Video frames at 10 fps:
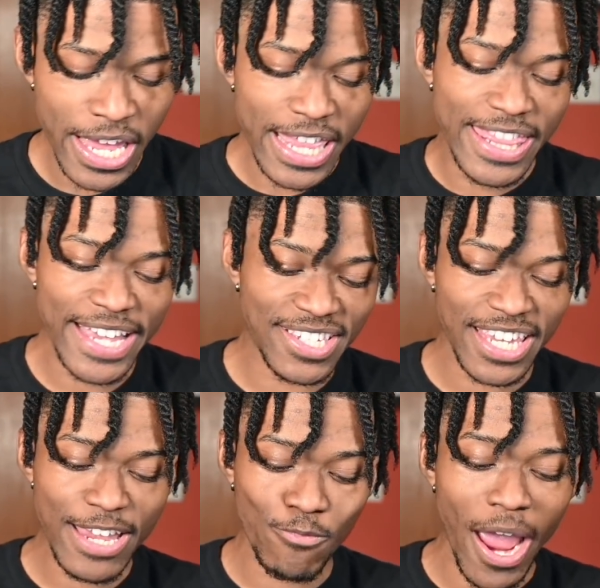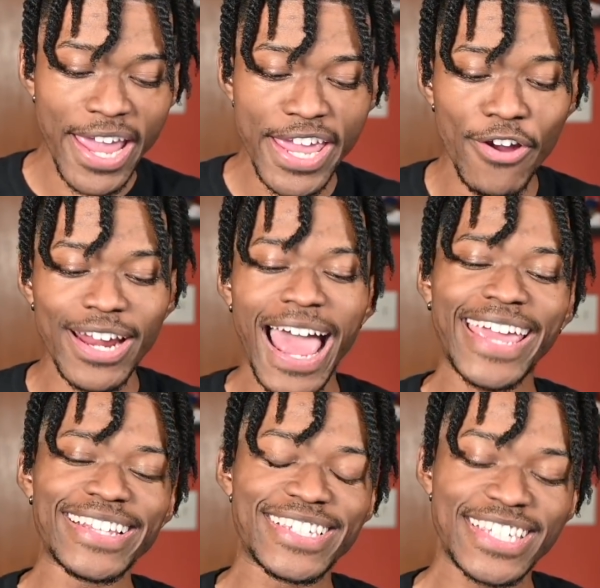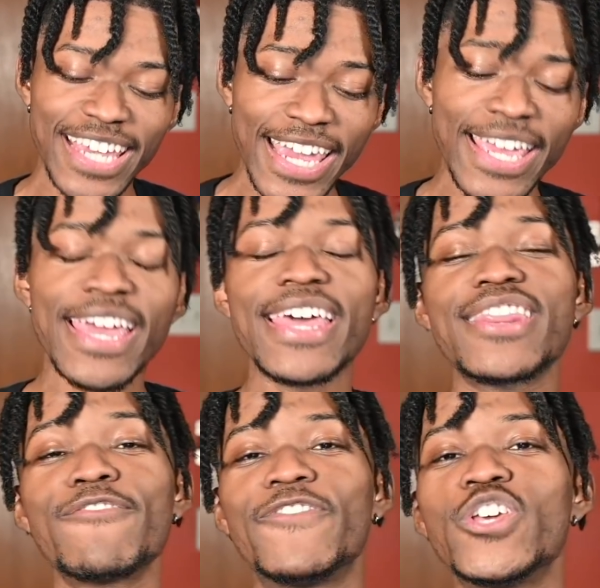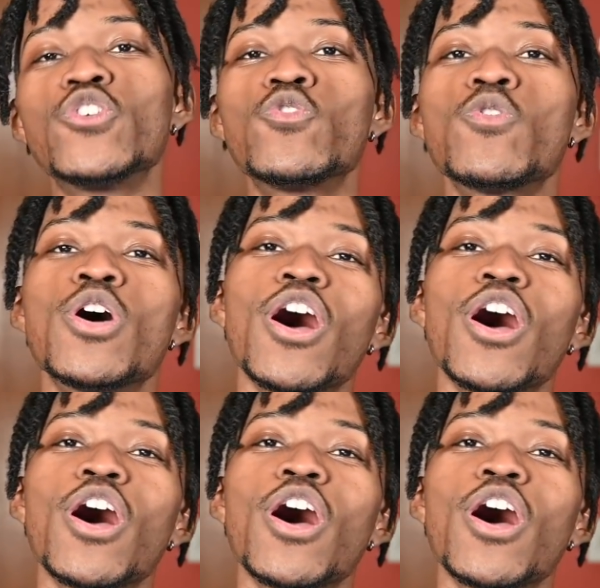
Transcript: This seat right here, and I can see the view